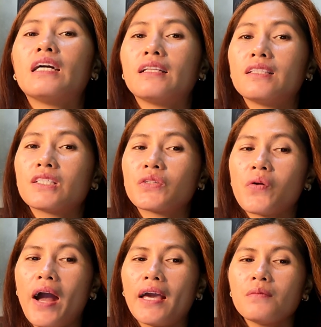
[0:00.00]
It
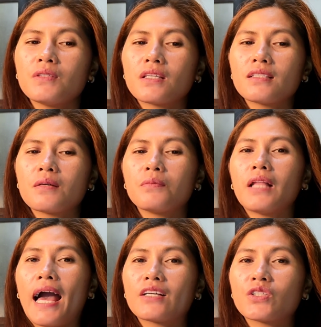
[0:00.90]
describes a
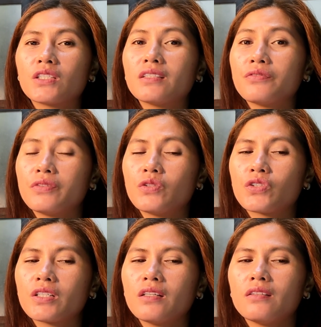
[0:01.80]
simple action in the
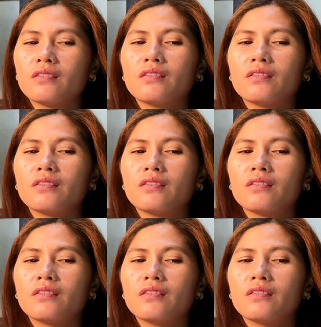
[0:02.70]
future.